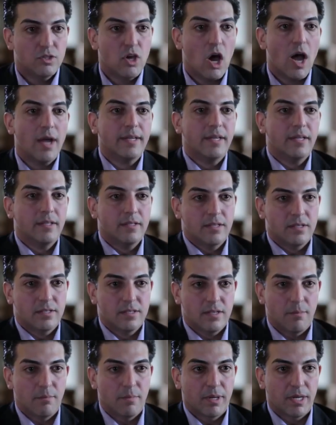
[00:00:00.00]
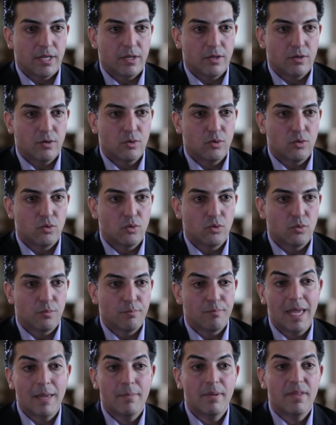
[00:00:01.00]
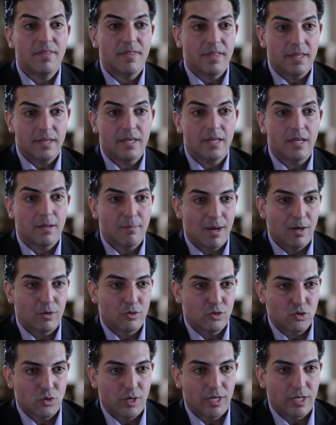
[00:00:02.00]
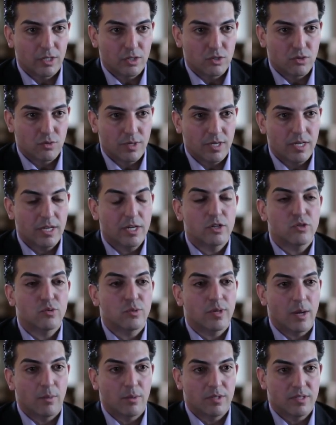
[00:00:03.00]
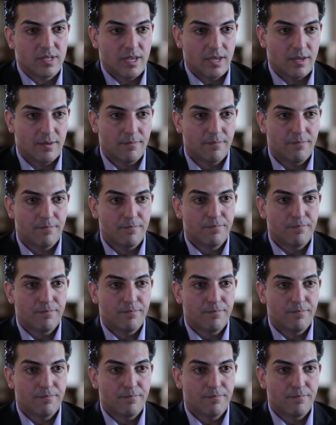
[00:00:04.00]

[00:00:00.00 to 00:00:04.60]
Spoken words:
Talking to somebody who may be thinking about joining Zrii, here's what I would say.